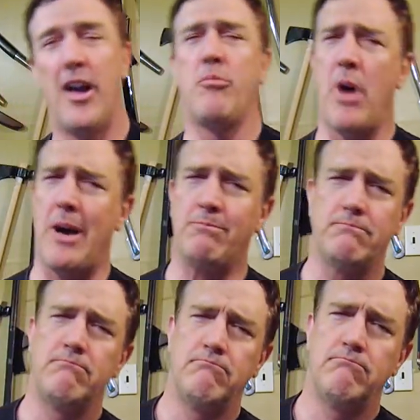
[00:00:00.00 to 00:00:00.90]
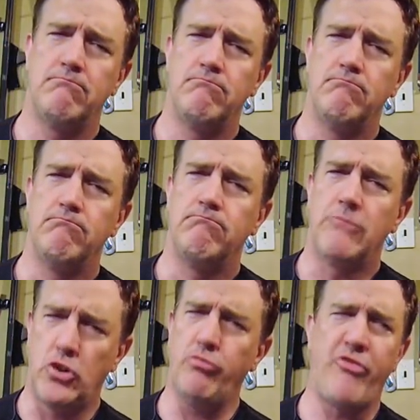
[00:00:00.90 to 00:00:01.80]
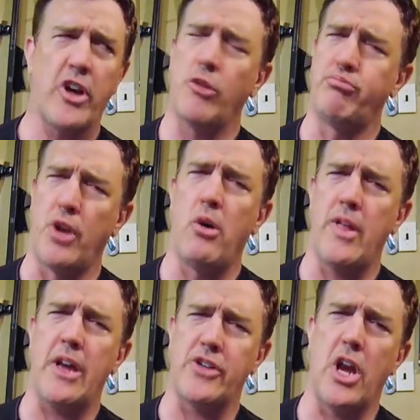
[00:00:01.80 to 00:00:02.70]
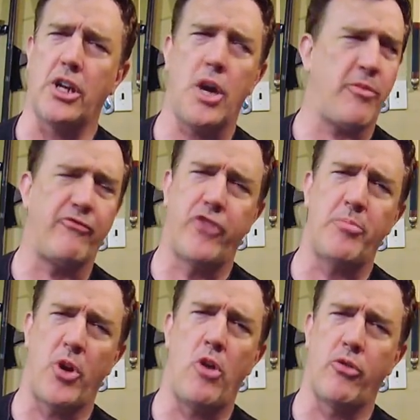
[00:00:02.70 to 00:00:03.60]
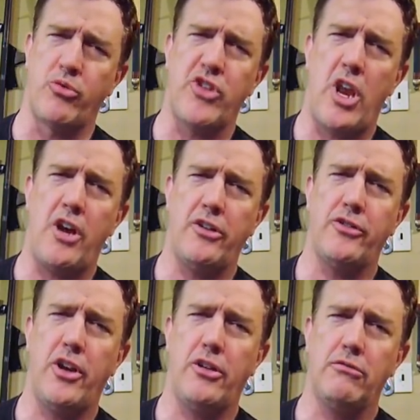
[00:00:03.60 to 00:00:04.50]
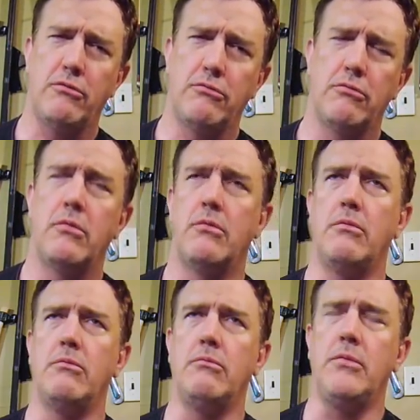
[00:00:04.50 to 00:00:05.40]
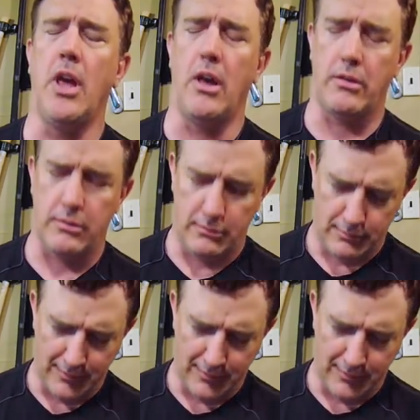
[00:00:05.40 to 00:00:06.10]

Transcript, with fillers: And Pop, would you fucking blow that tank up and flip it over? Was that our idea?" "Yes."